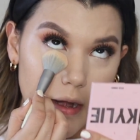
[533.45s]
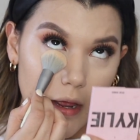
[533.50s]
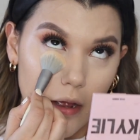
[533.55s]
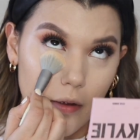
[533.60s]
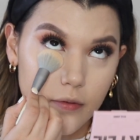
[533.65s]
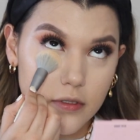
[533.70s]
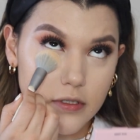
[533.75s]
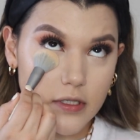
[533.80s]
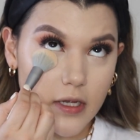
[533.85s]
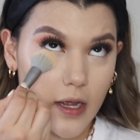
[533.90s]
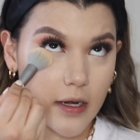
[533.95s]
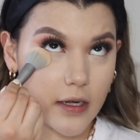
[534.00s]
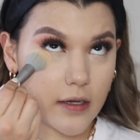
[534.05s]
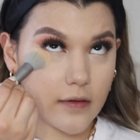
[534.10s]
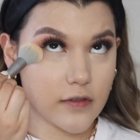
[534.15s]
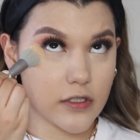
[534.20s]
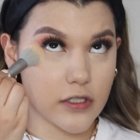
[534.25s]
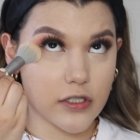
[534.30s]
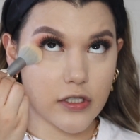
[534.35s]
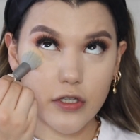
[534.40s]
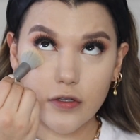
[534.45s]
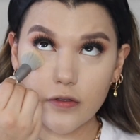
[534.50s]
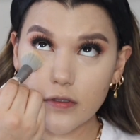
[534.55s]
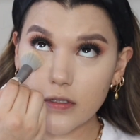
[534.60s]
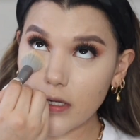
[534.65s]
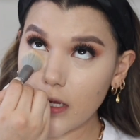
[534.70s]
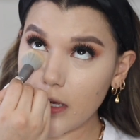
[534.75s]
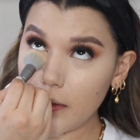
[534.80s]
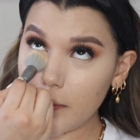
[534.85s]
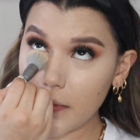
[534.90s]
and I was kind of just
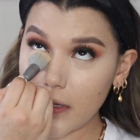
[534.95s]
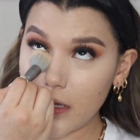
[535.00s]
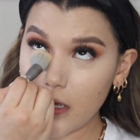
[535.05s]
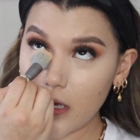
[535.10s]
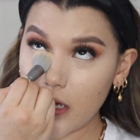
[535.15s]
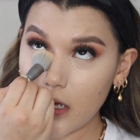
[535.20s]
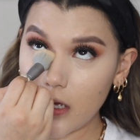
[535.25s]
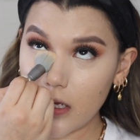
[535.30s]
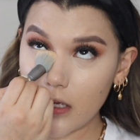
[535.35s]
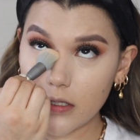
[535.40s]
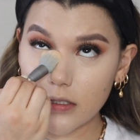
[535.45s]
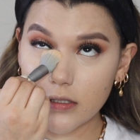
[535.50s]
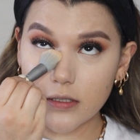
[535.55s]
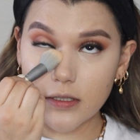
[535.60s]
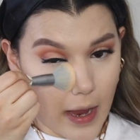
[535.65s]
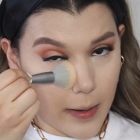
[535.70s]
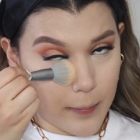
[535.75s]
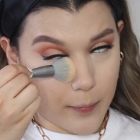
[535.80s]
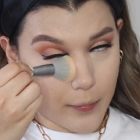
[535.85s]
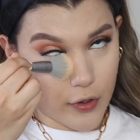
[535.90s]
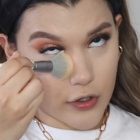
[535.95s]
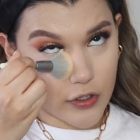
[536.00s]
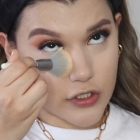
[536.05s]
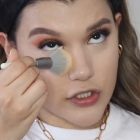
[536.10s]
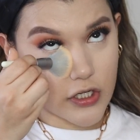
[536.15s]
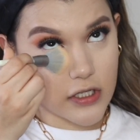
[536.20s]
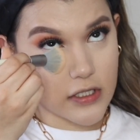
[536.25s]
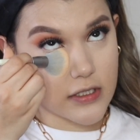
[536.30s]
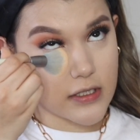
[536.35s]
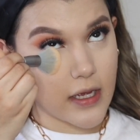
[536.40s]
using it because I
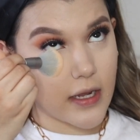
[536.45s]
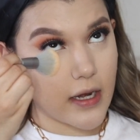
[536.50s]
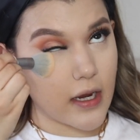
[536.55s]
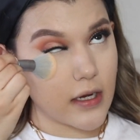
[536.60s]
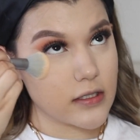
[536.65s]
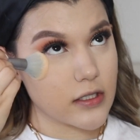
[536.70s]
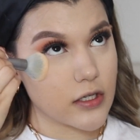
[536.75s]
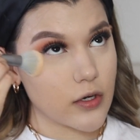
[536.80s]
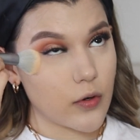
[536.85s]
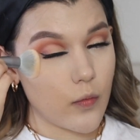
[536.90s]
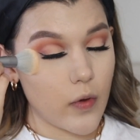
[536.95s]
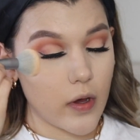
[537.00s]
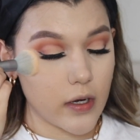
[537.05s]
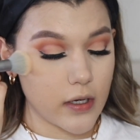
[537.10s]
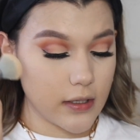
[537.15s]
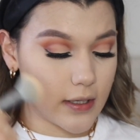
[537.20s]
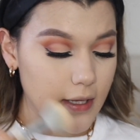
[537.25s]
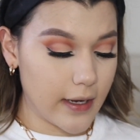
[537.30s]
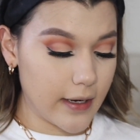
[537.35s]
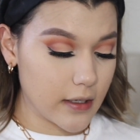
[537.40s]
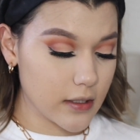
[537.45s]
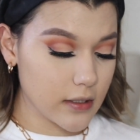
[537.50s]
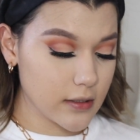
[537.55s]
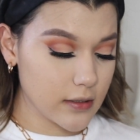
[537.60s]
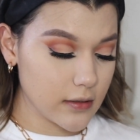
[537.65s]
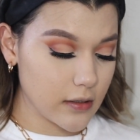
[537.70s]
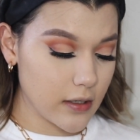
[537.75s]
purchased and I didn't want to like